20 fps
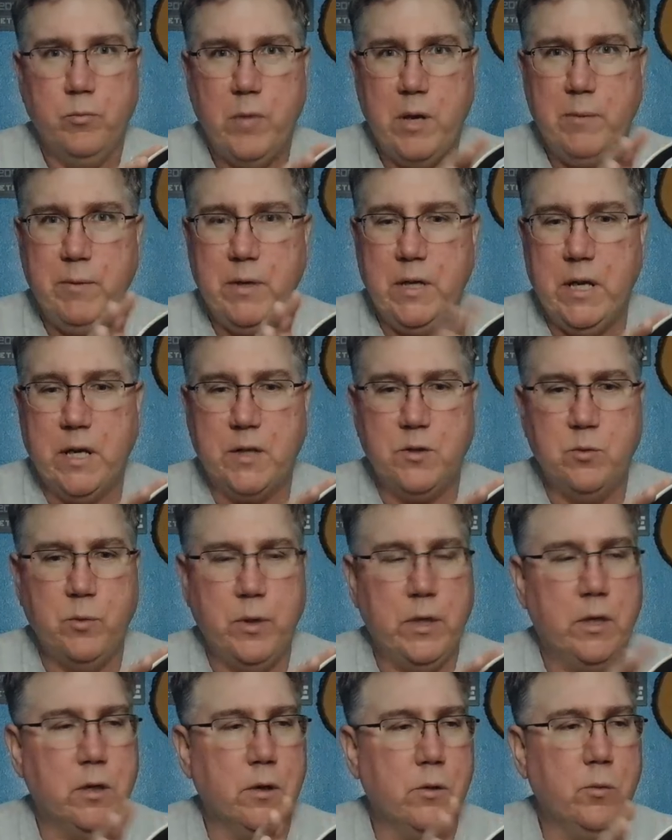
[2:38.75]
maybe next
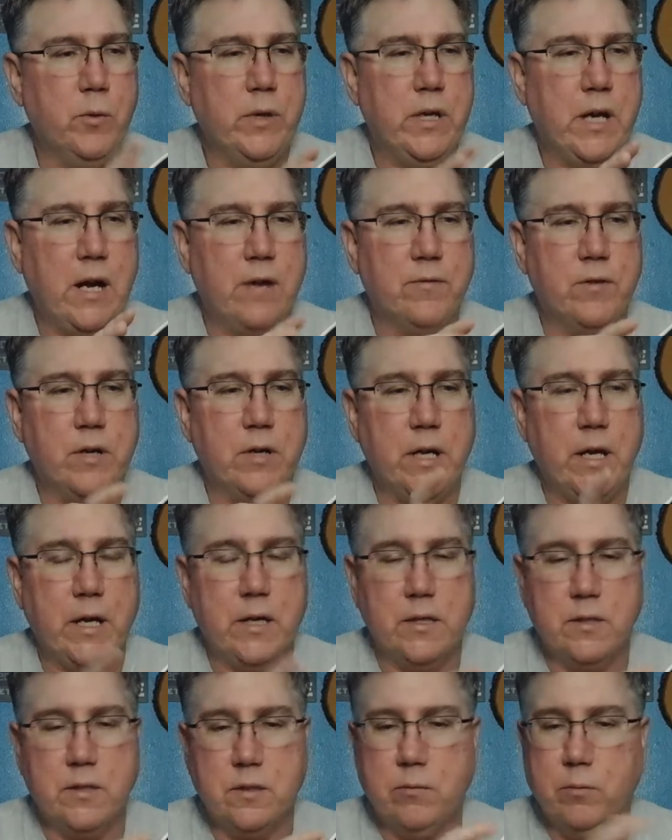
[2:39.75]
week or the week after
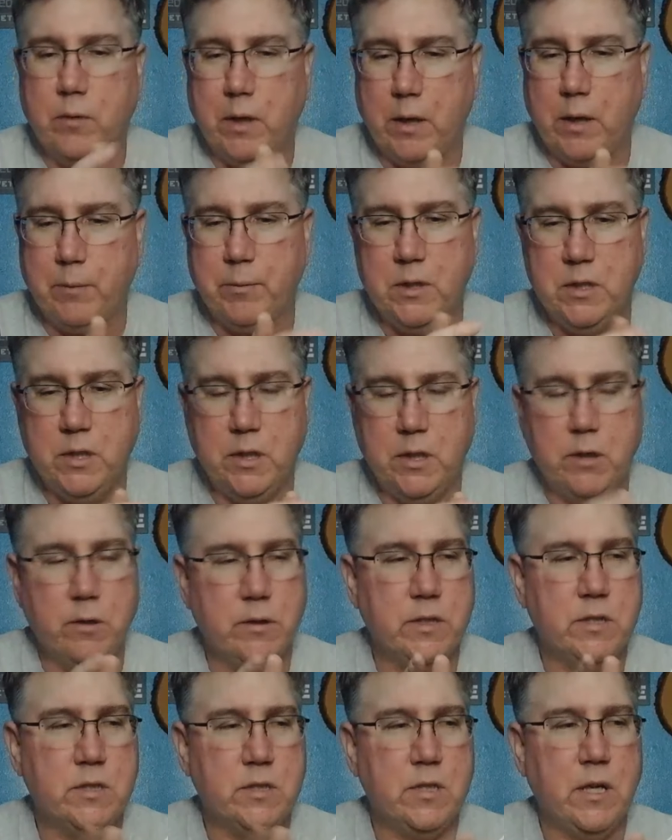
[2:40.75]
next when I'm
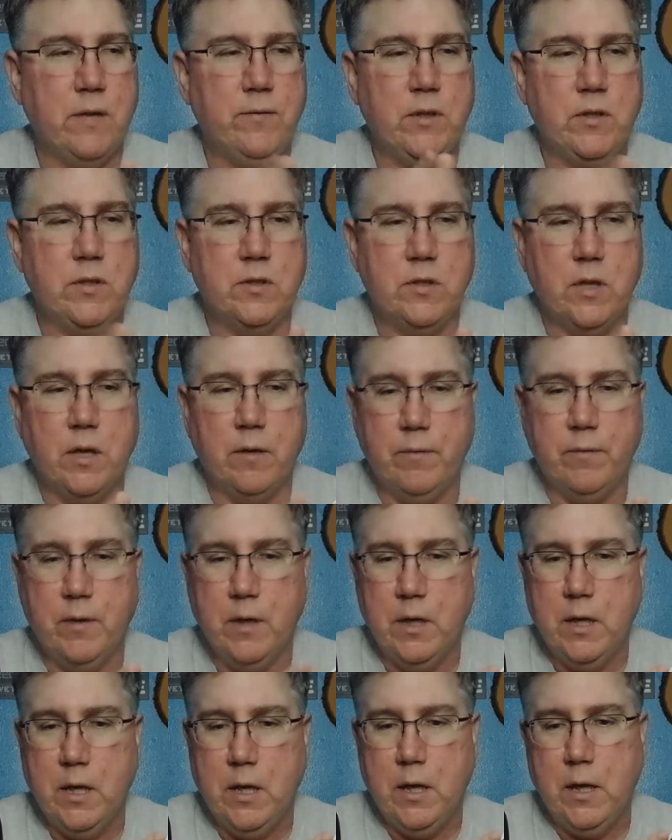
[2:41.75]
continuing the safety stuff,
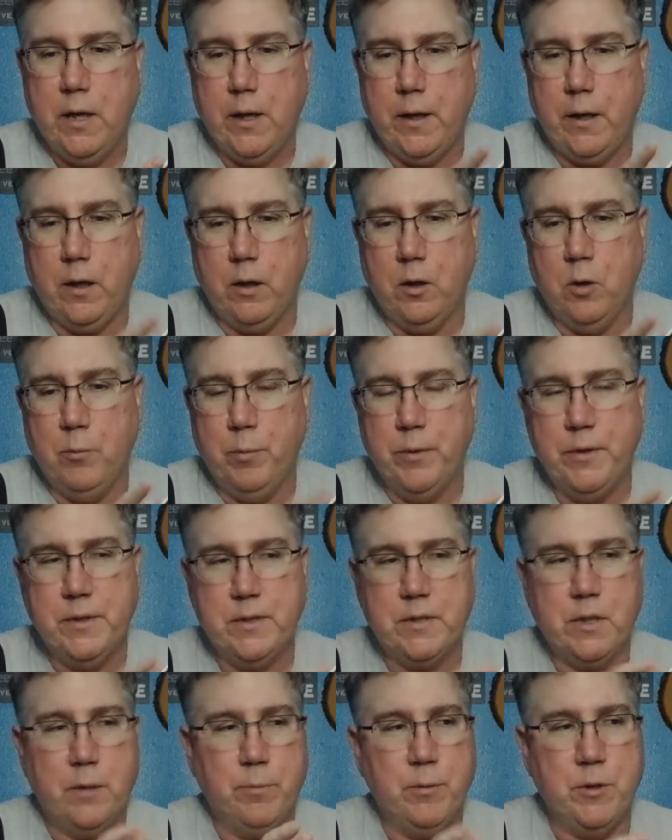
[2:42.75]
and I'll open
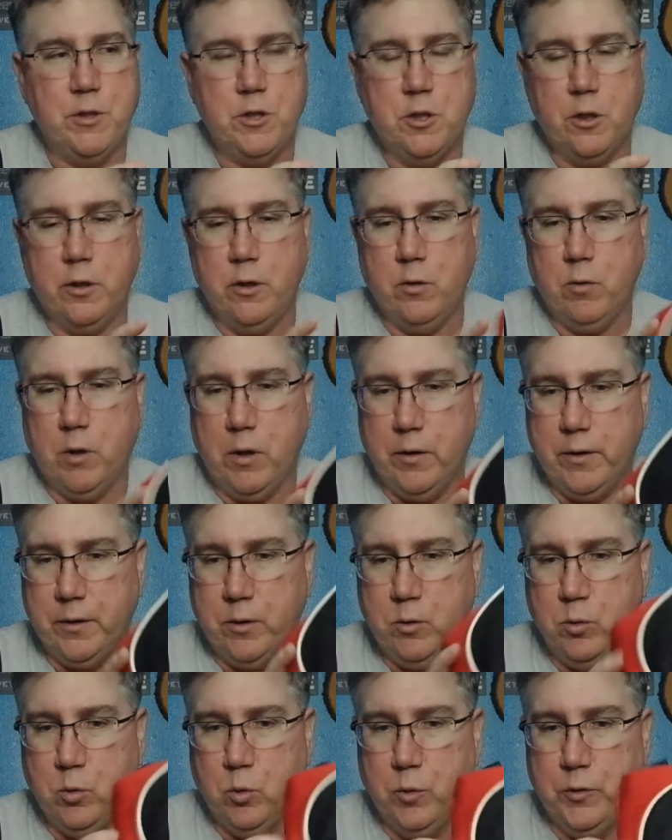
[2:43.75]
this up and show you all the
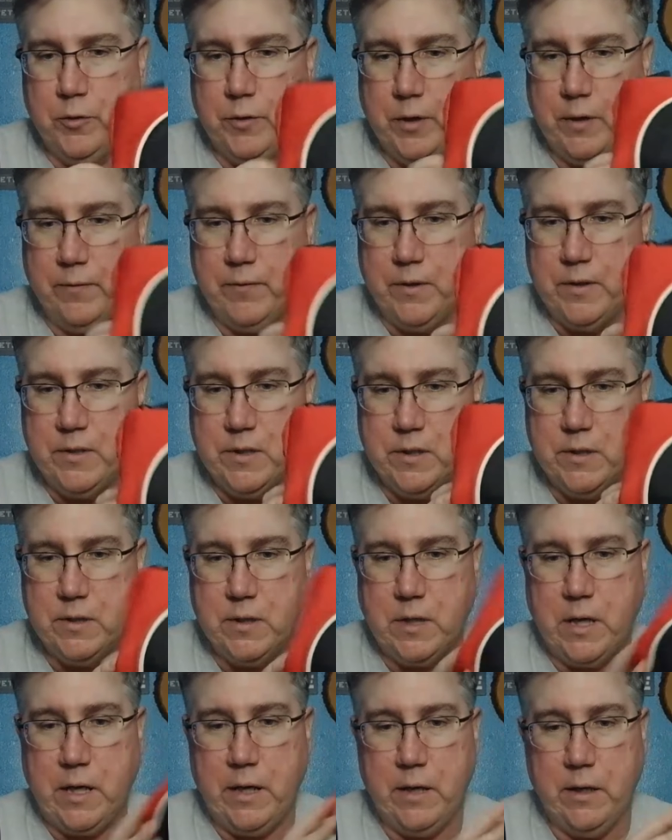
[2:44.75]
cool stuff that's
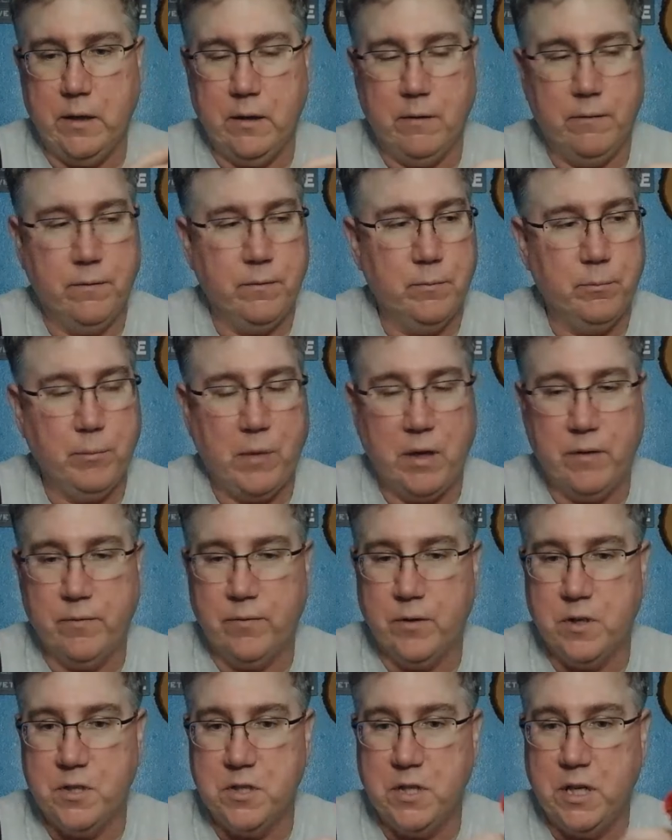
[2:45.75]
inside of my
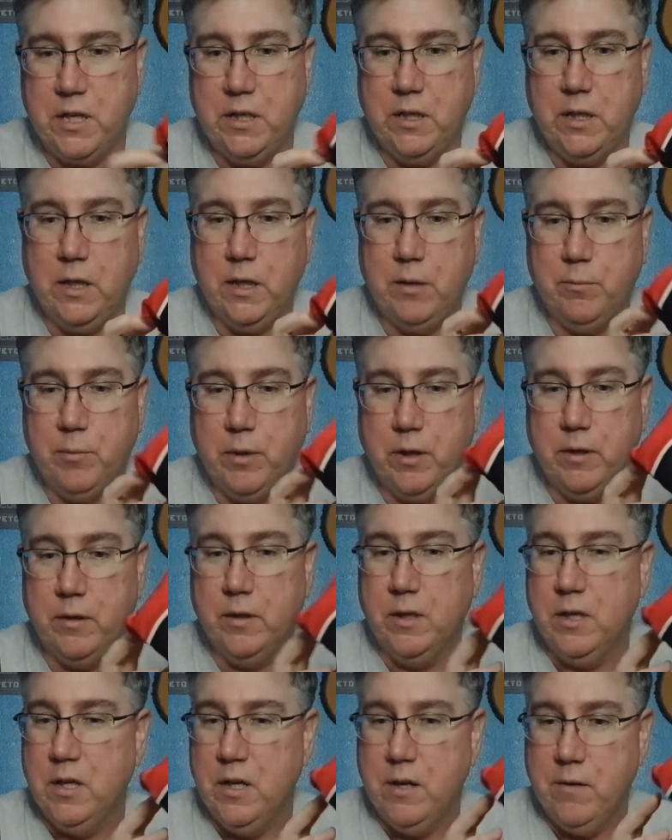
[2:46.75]
first aid kit. But
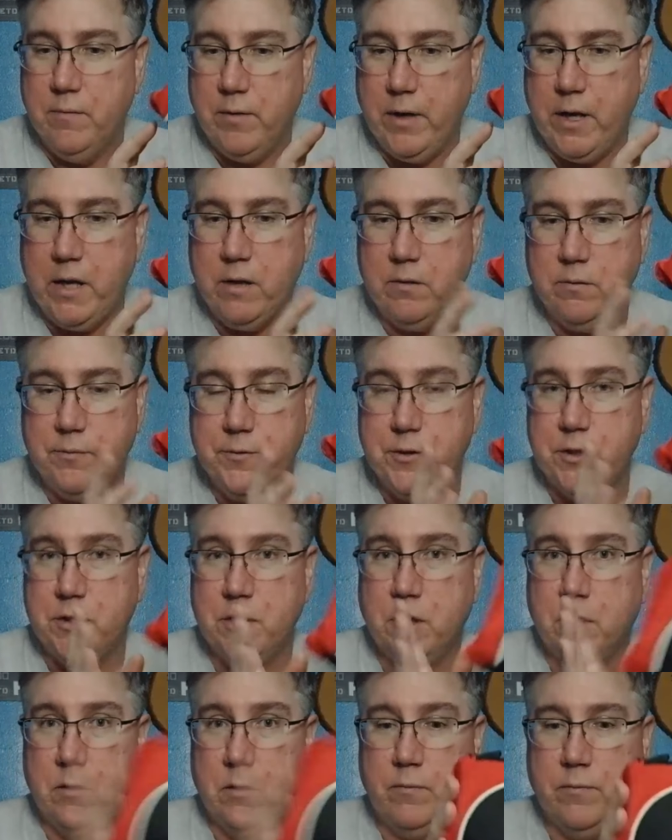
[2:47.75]
for now, just
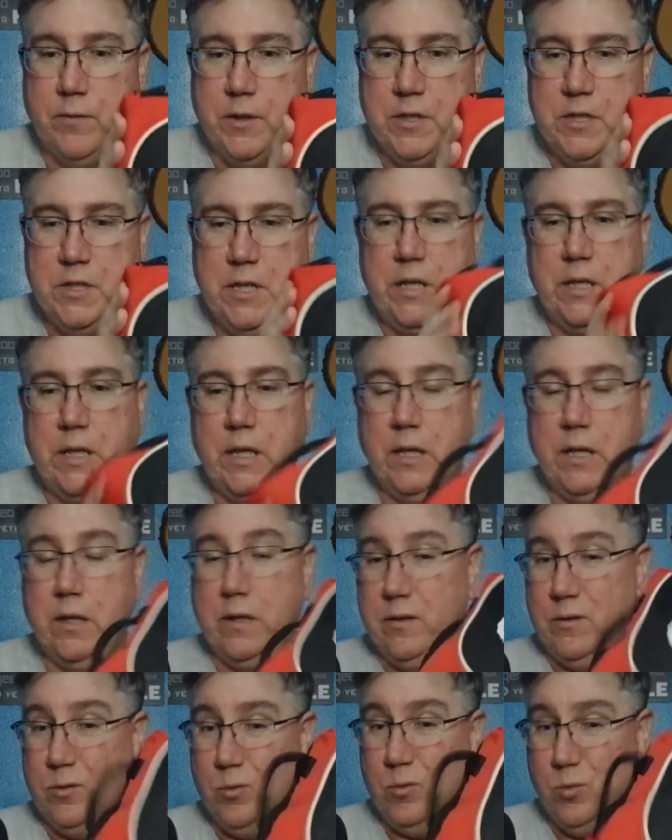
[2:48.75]
know first aid
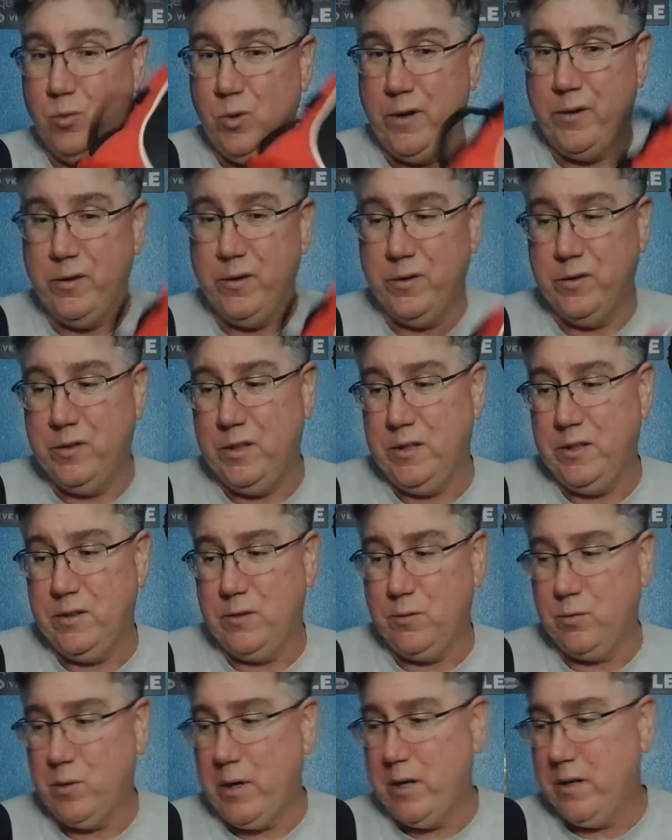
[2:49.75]
kit, one of those things
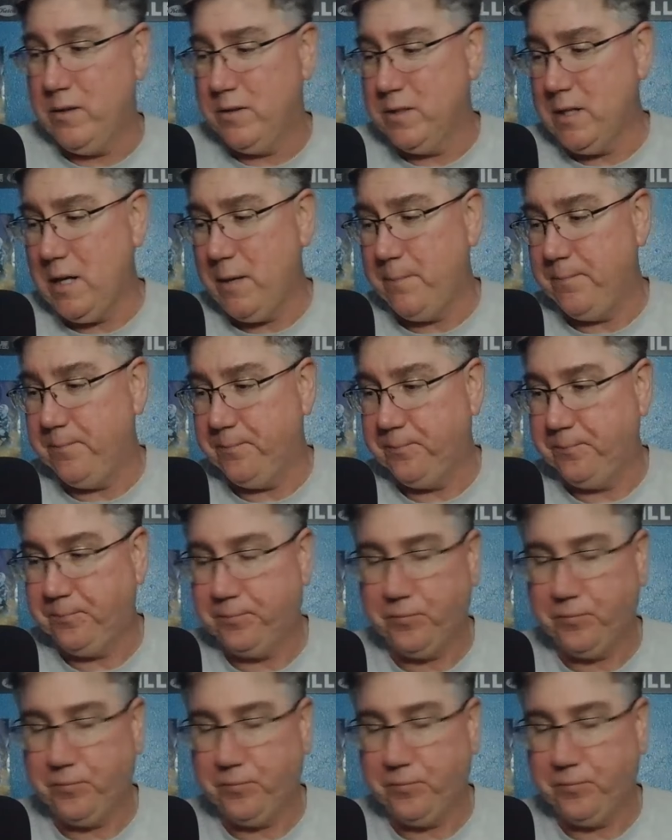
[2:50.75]
that's right on top.